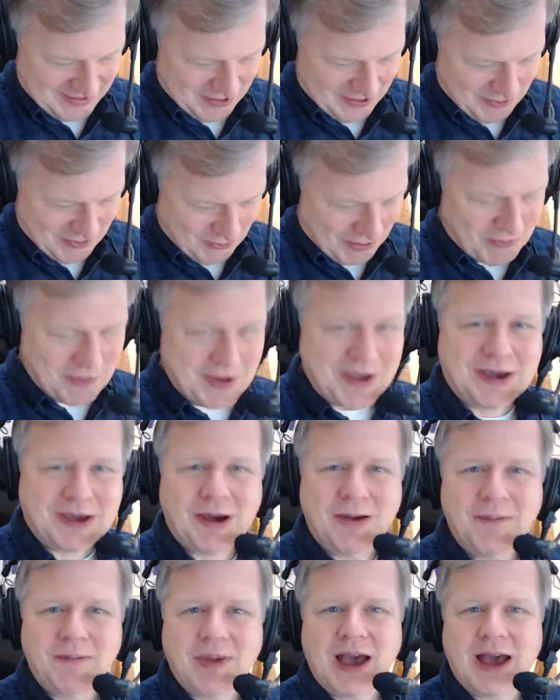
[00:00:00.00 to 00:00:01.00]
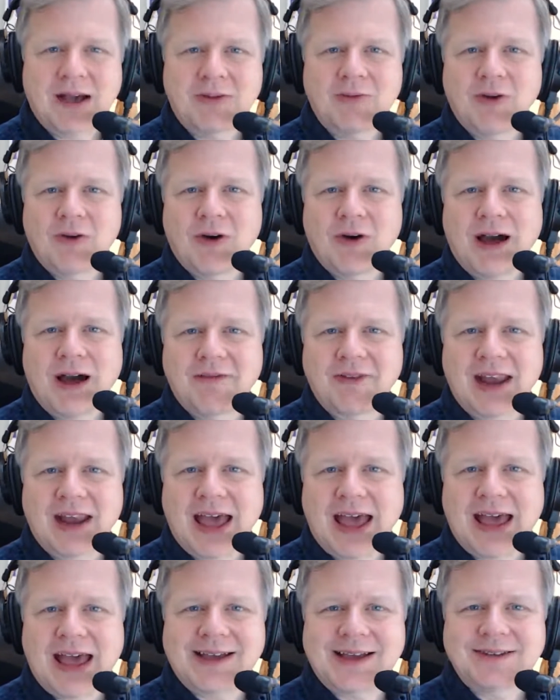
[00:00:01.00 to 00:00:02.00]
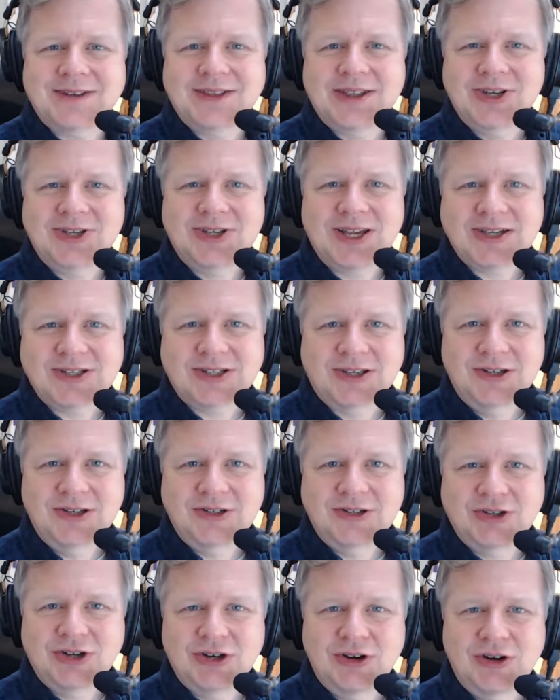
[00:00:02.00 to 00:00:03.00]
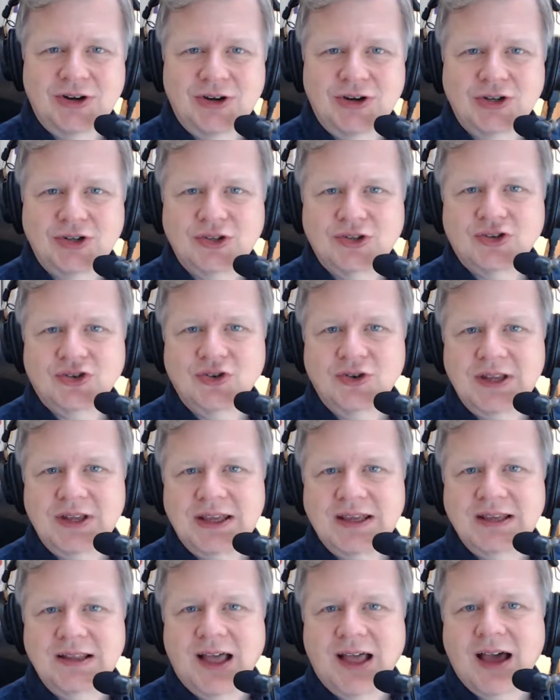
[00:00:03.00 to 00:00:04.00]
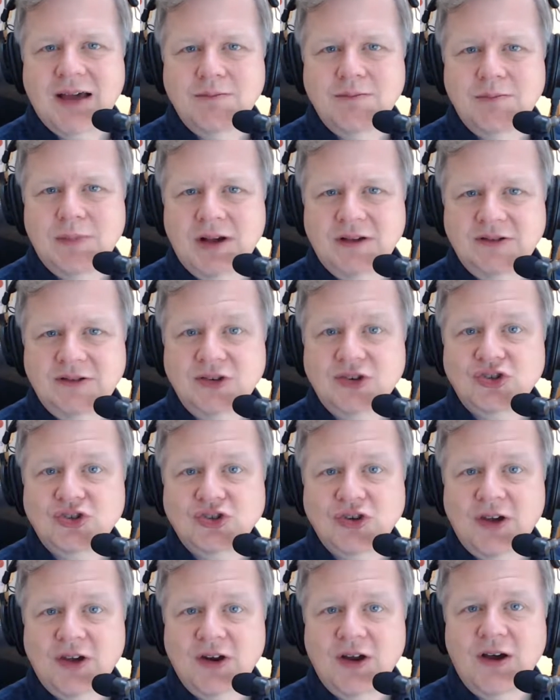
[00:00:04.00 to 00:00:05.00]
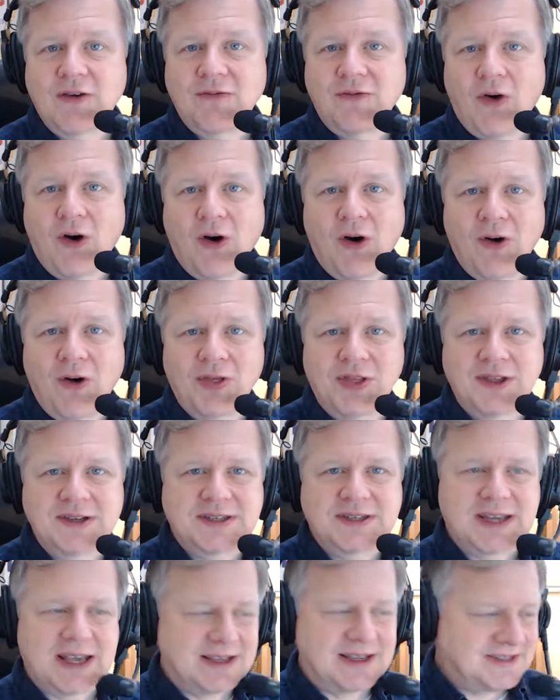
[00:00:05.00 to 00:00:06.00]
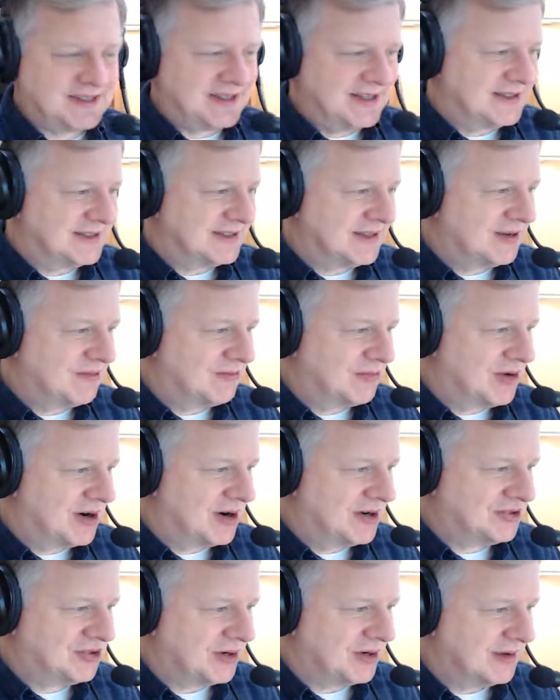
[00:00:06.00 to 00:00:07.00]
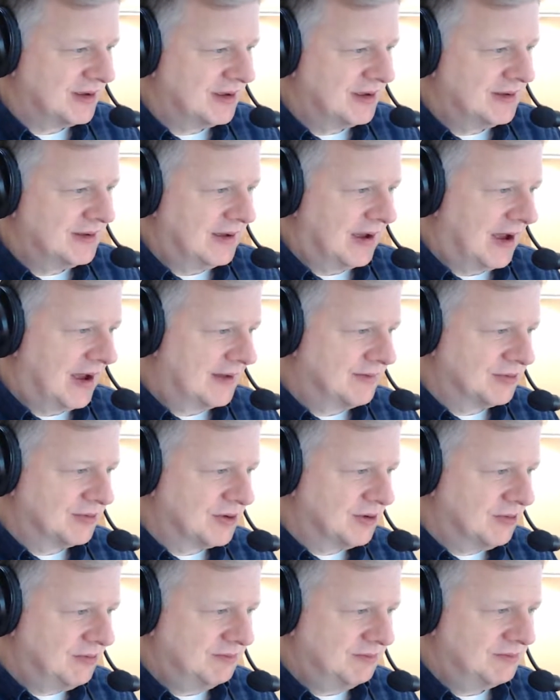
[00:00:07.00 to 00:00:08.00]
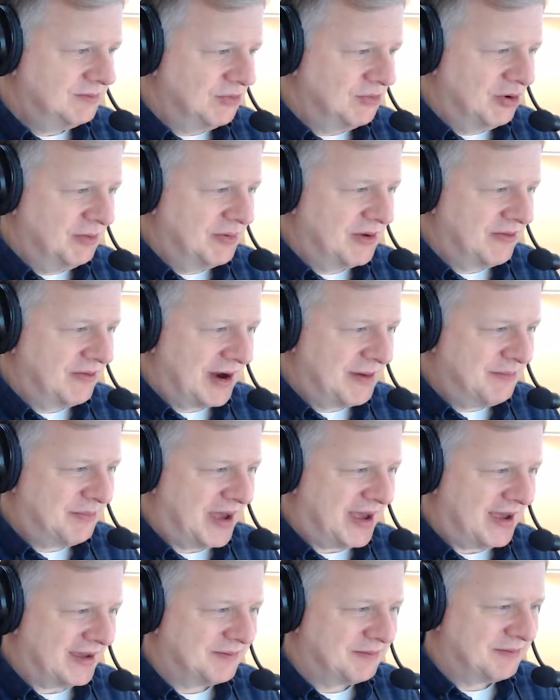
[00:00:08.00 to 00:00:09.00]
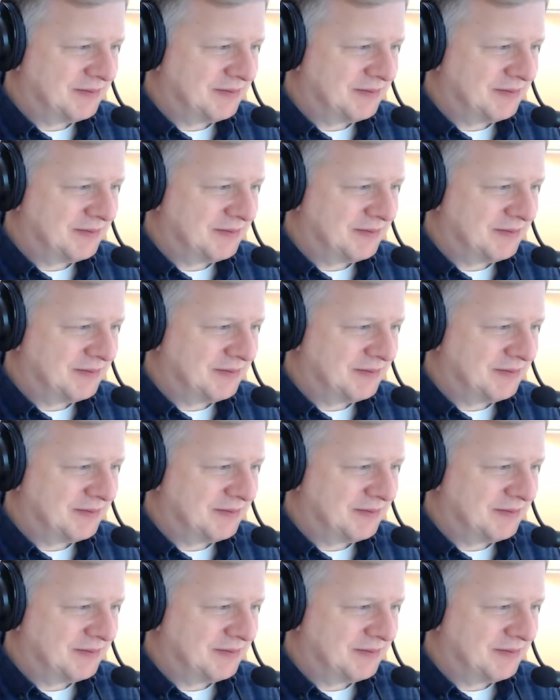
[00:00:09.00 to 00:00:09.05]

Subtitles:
when we come back, we'll have an As the Tesla Turns. Should Elon Musk shut off all the Teslas in Russia? I don't know. We'll be right back.